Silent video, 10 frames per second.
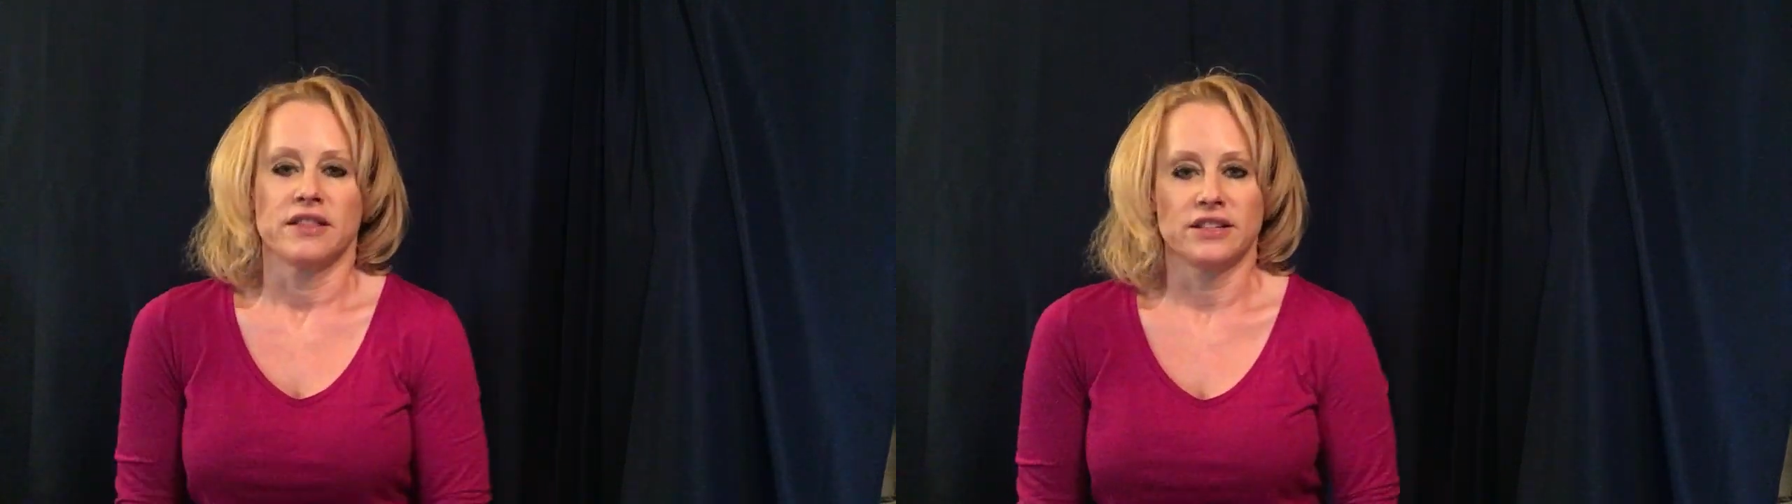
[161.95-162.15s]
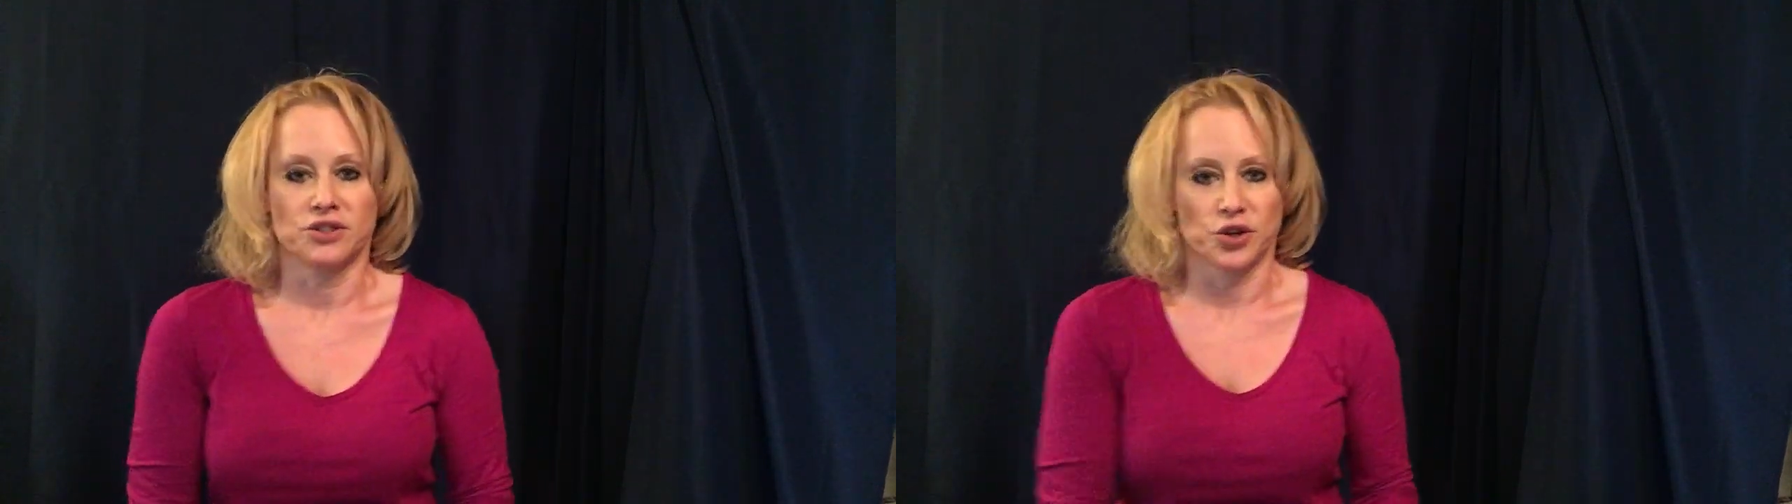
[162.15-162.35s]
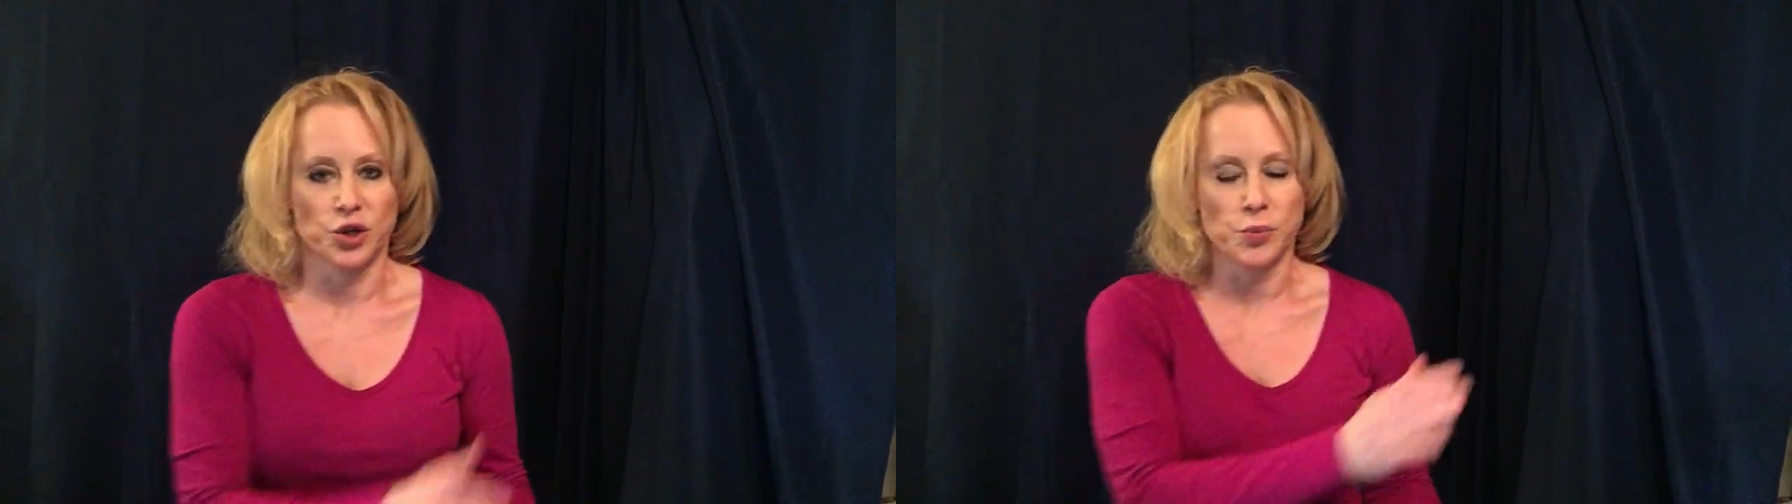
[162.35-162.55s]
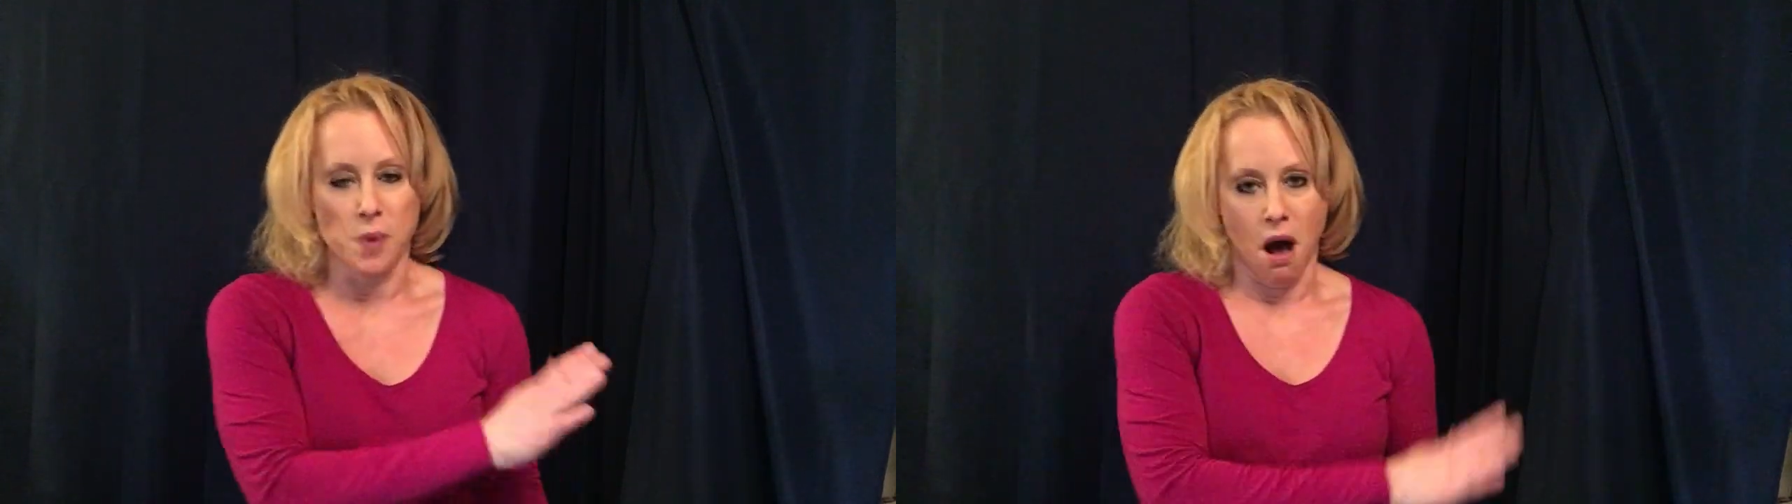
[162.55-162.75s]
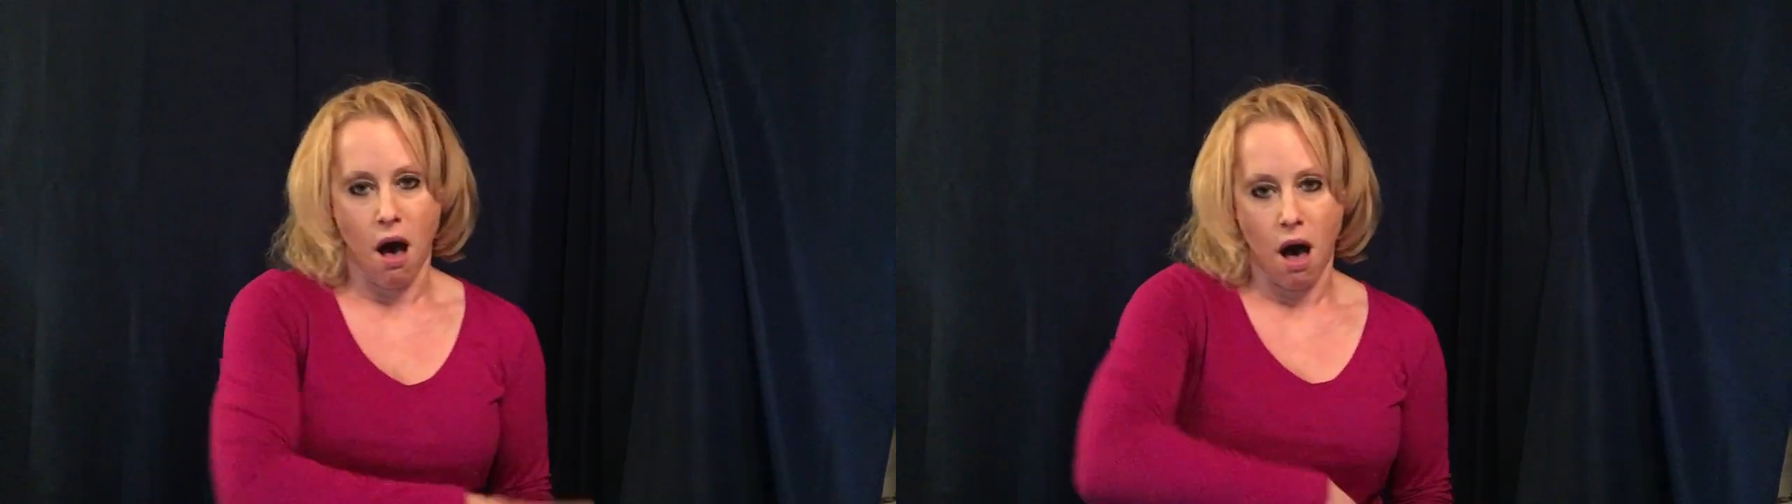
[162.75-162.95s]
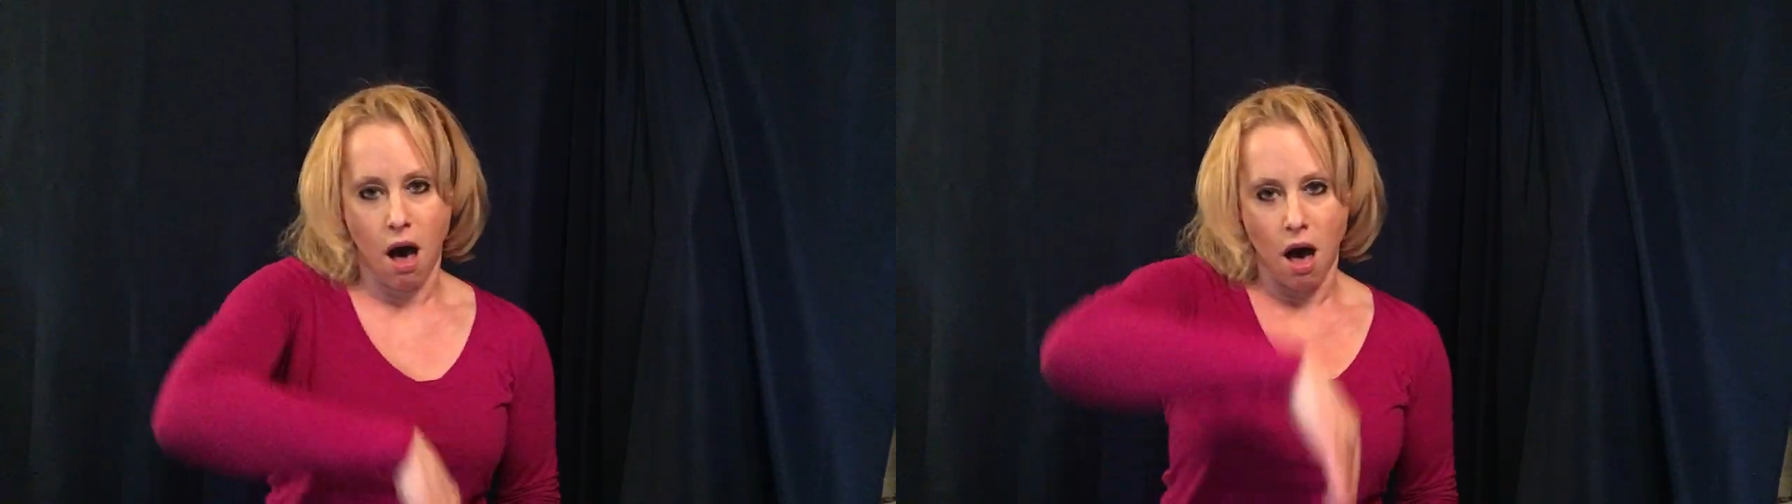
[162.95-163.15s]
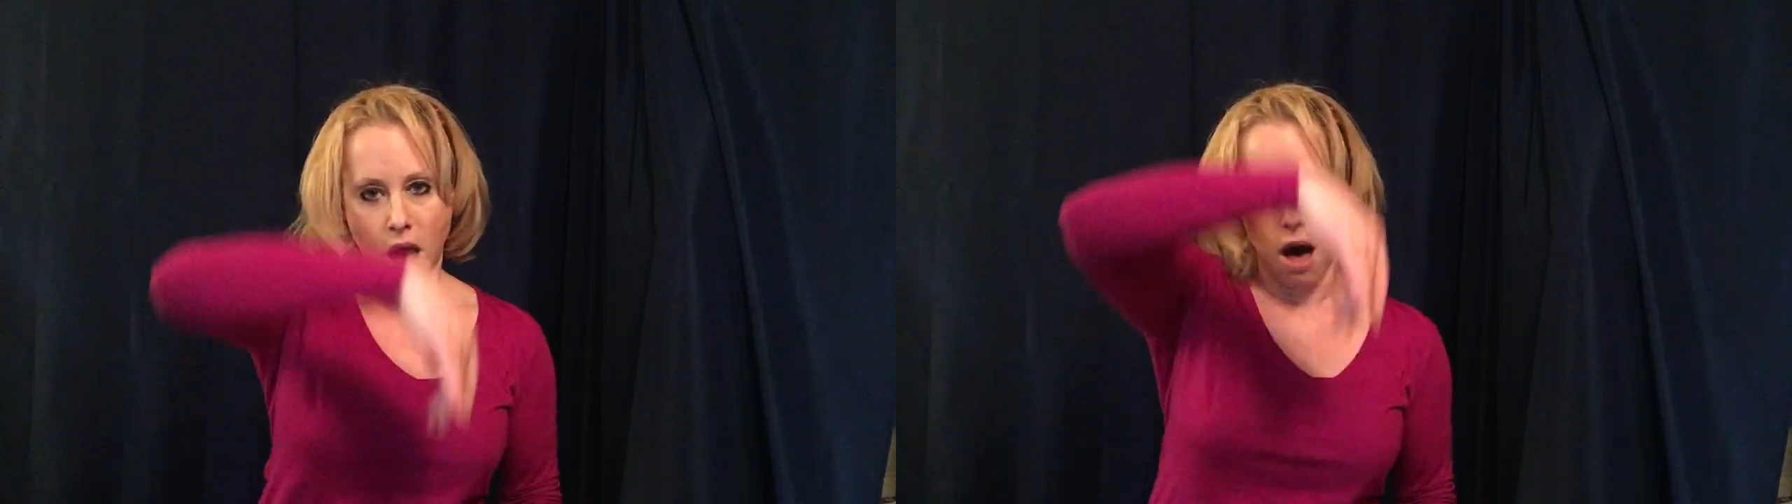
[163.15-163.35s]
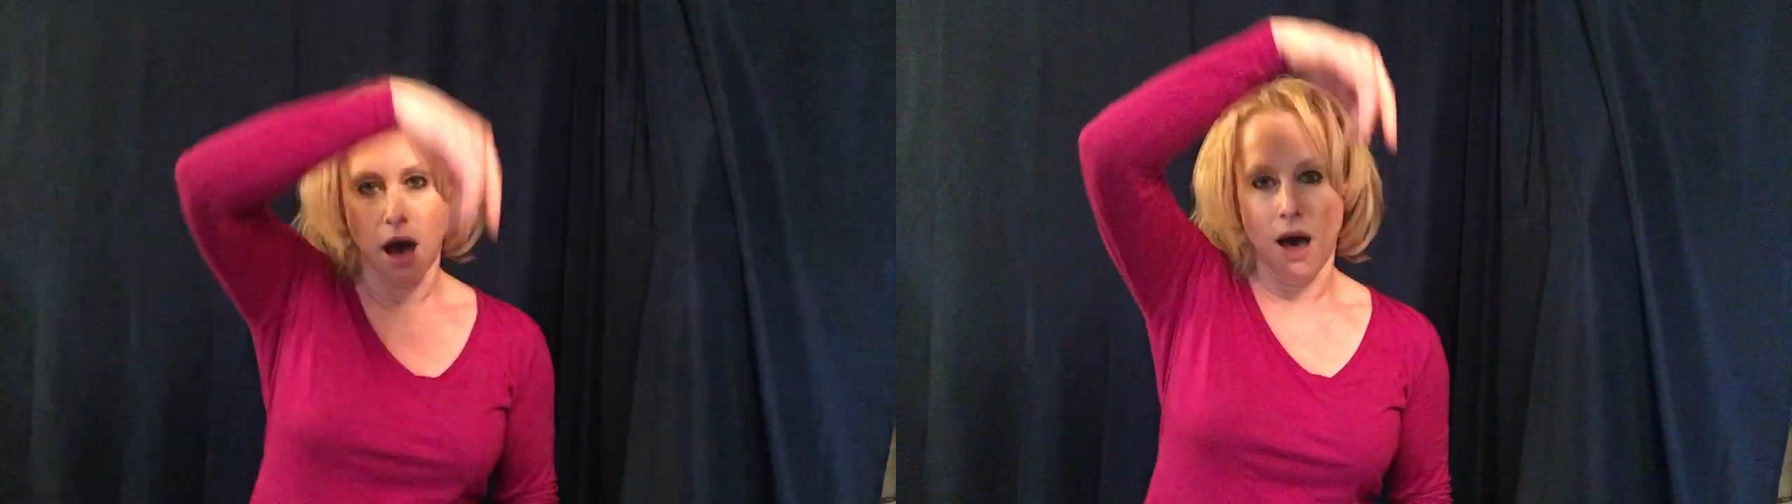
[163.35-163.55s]
the scoop.
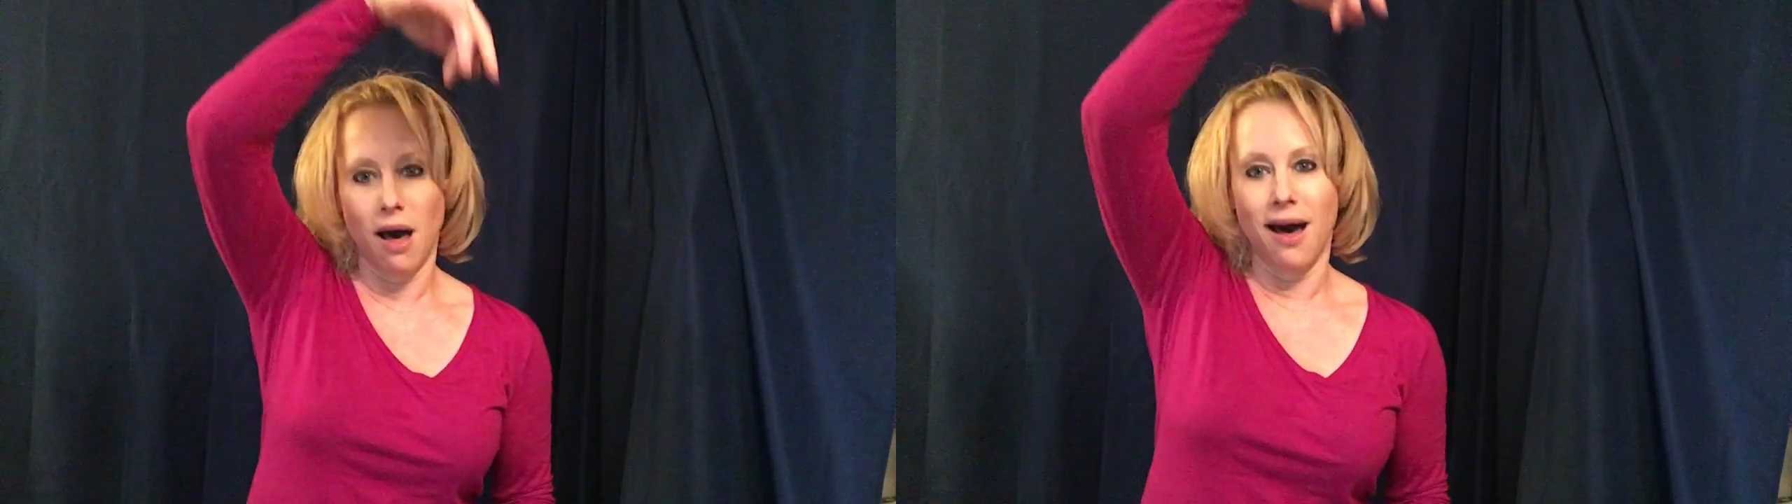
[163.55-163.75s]
Oh!